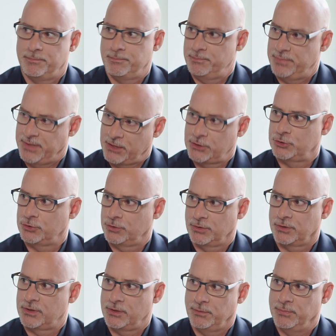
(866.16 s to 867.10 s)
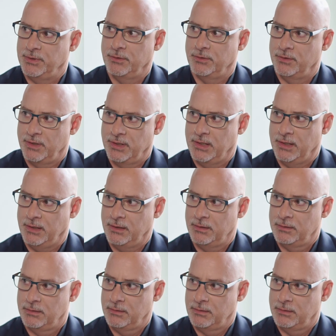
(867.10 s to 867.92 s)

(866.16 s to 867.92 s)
picture community